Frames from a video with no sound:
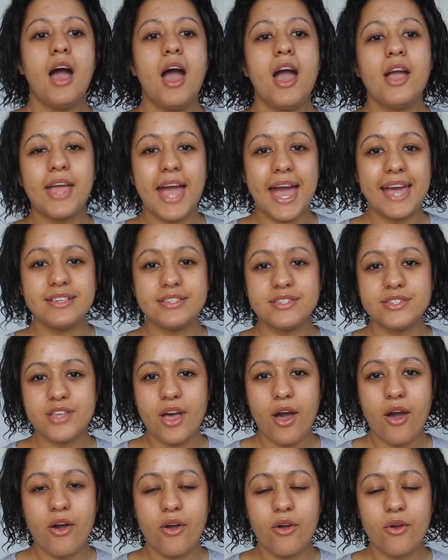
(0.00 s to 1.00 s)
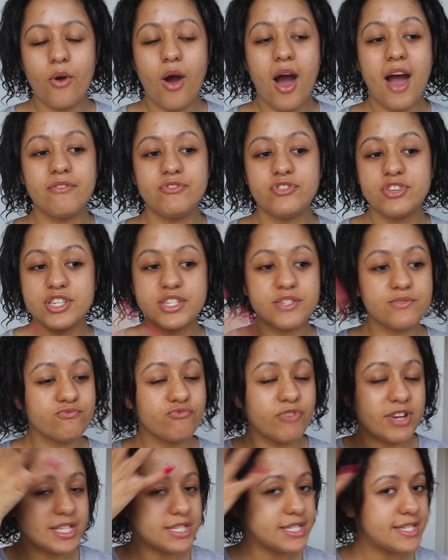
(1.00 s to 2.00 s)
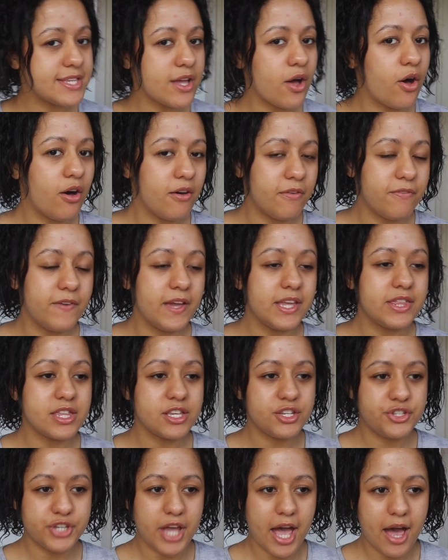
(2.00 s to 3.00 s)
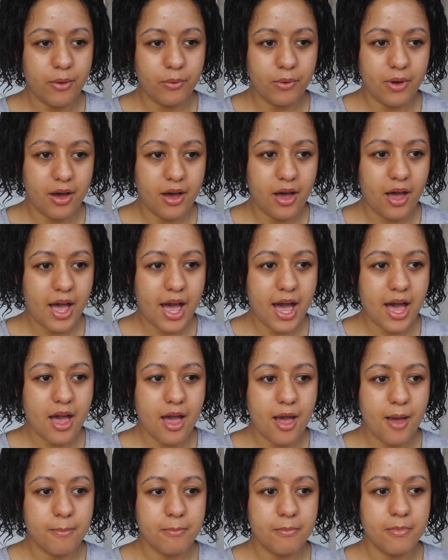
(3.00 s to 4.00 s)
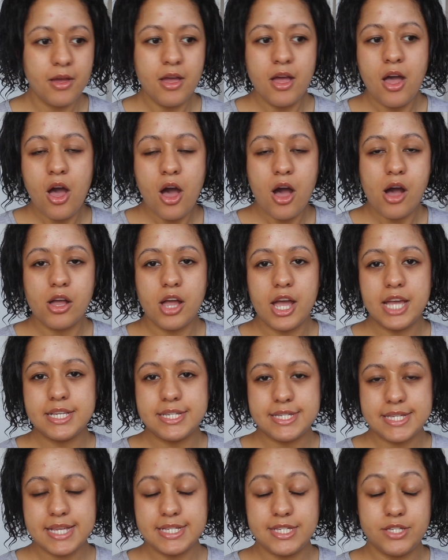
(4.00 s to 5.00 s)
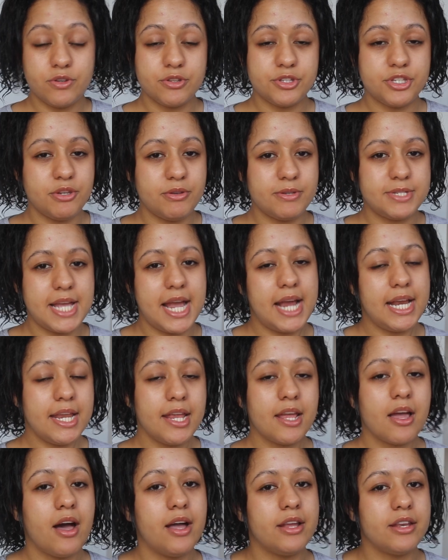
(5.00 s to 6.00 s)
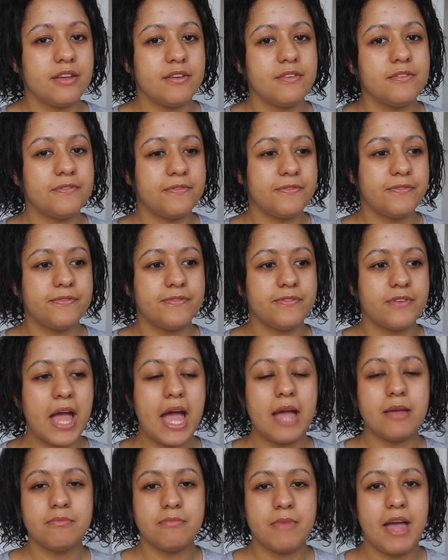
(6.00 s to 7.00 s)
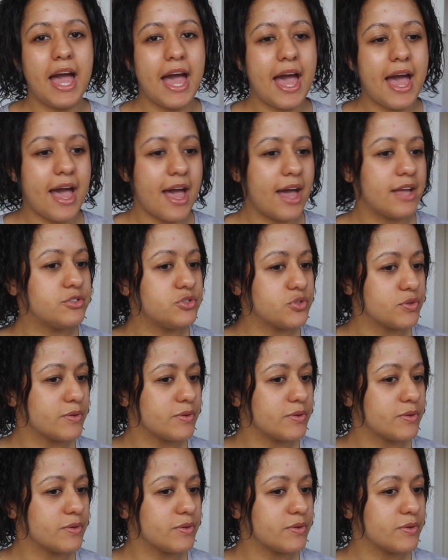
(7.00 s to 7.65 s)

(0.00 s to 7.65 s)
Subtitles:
Okay, so I've just rinsed it off in the shower. It says not to use any kind of hair